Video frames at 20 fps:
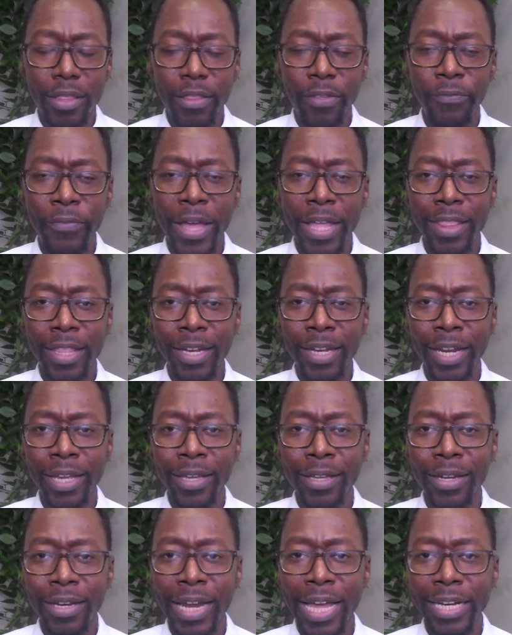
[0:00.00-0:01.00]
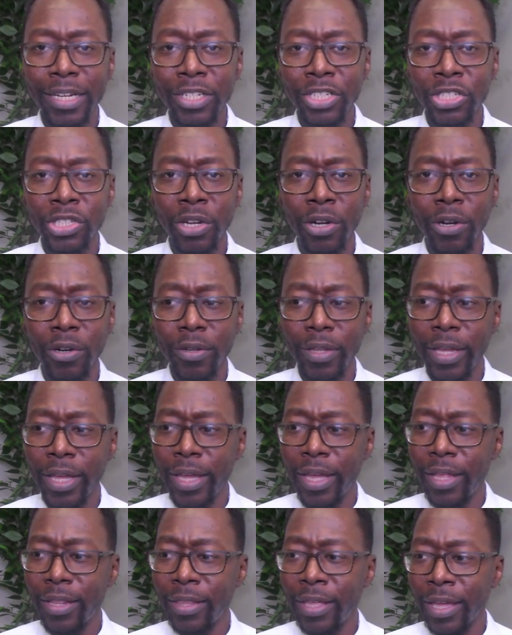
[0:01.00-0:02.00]
The fact that they could not discern
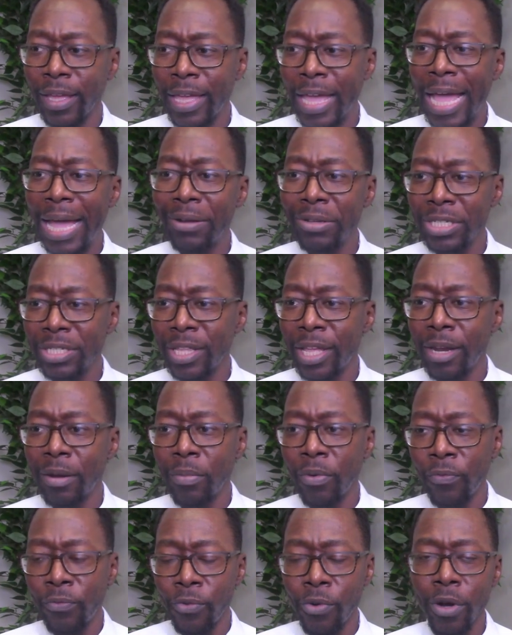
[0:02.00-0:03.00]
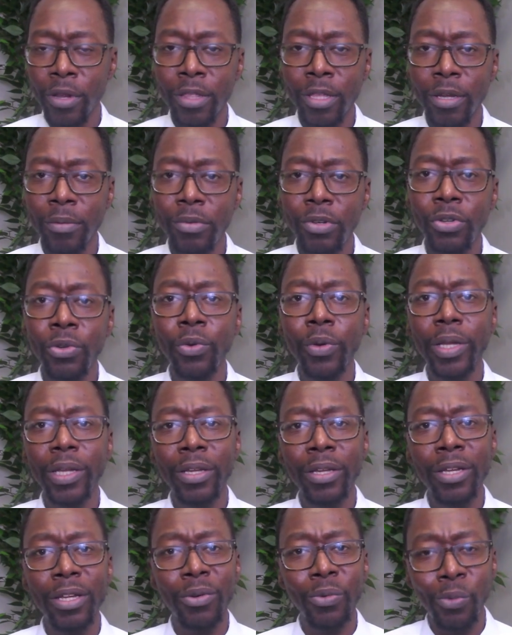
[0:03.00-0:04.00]
that God was standing before them
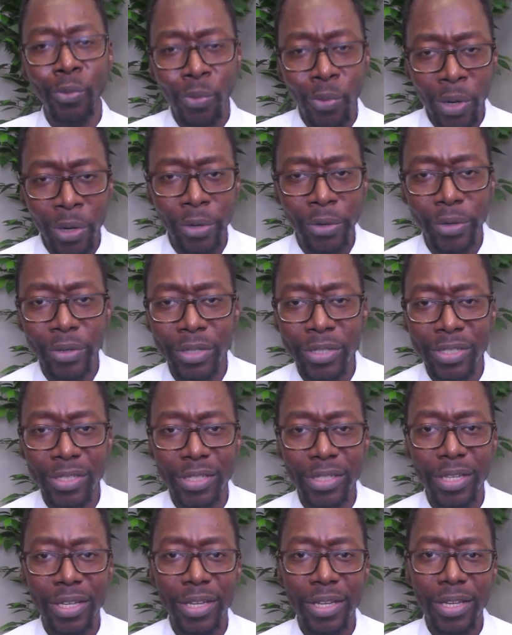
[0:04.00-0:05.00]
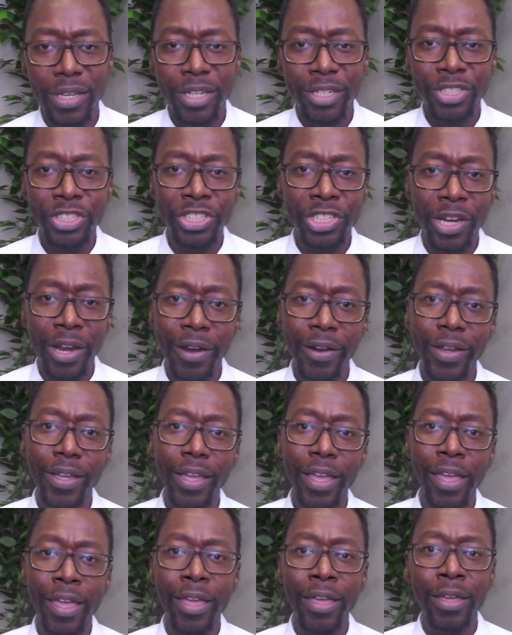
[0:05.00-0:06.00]
doing good works, sharing
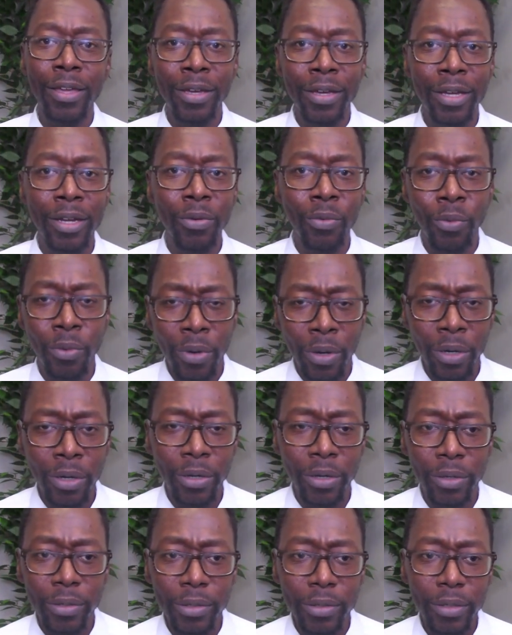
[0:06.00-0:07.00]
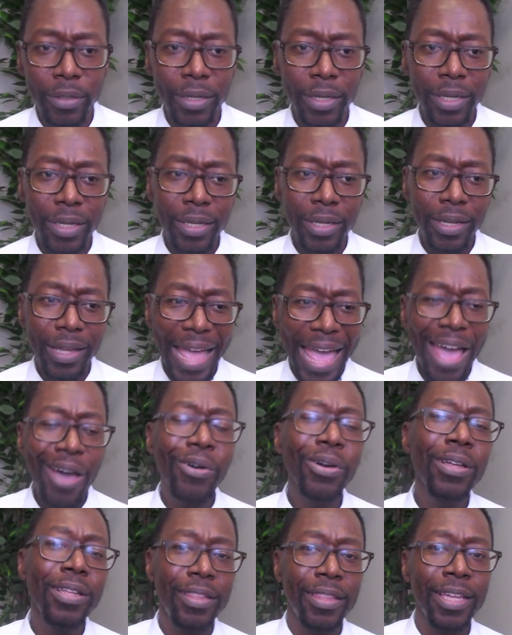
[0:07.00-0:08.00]
a good word.
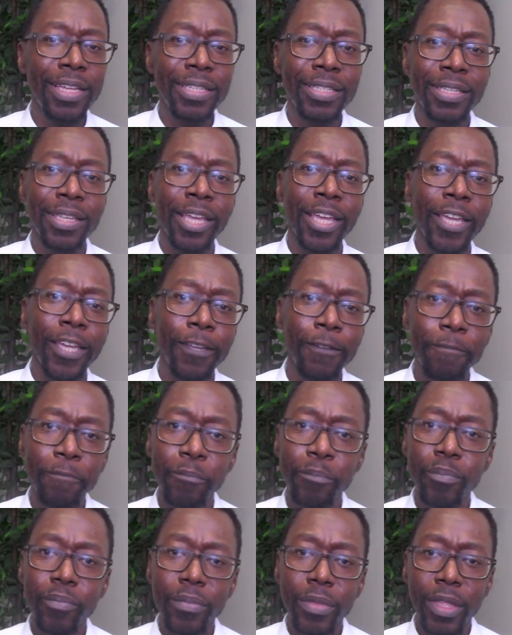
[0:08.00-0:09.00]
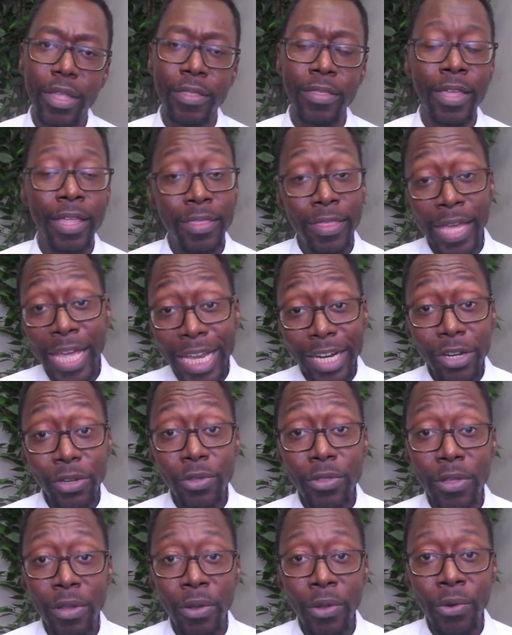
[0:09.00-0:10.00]
How could they say that they
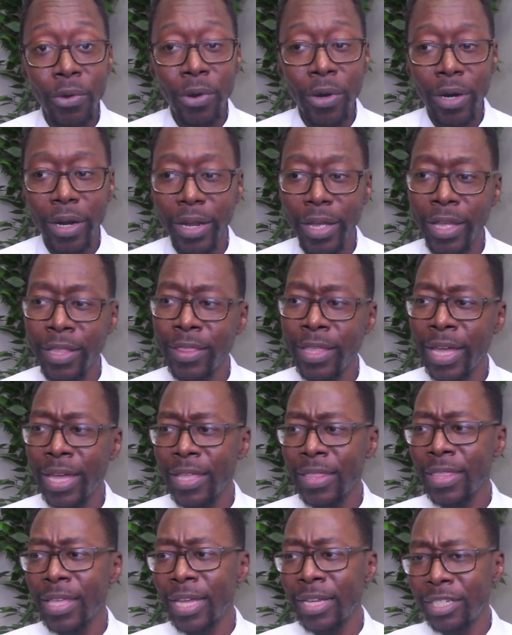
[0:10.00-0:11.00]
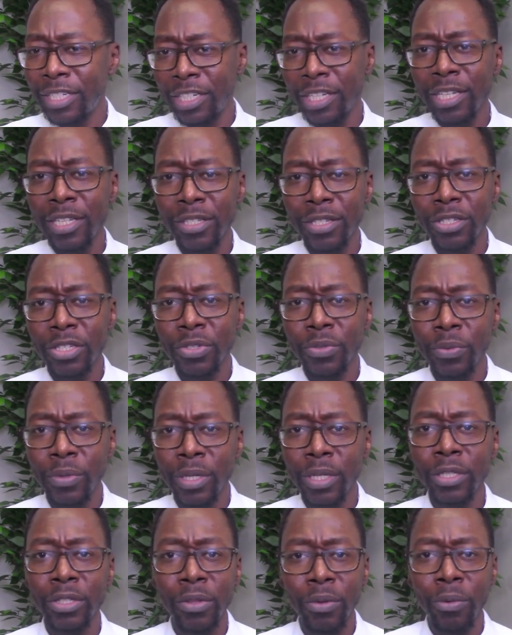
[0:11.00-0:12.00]
knew the Lord and that Jesus
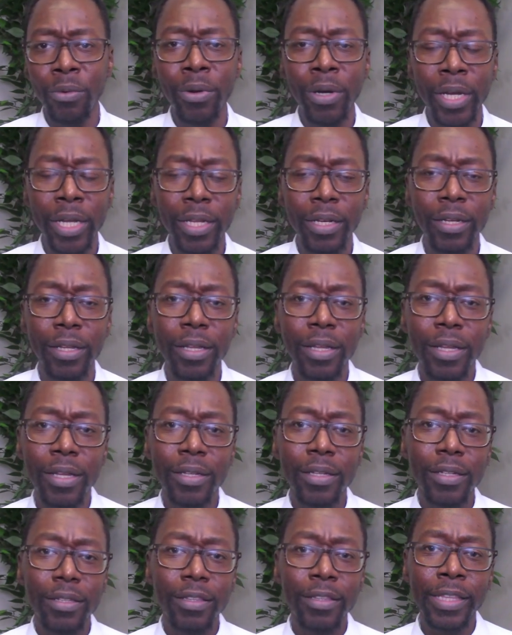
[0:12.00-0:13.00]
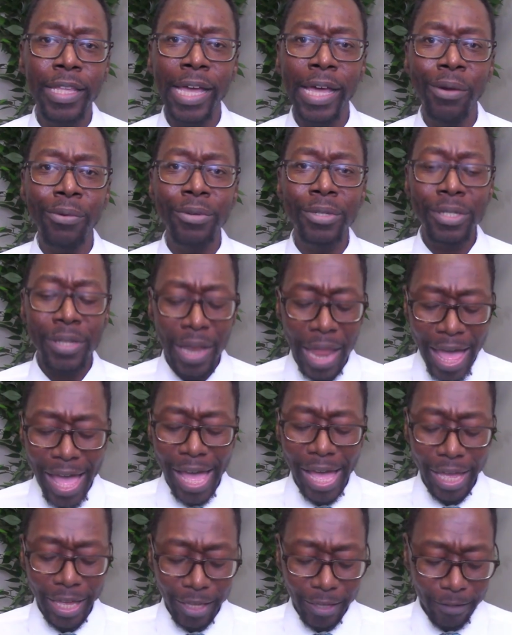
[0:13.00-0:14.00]
was the one that was
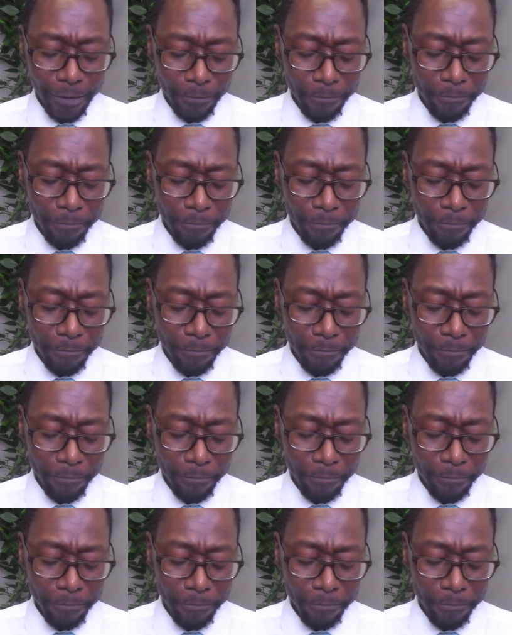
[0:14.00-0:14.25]
lying?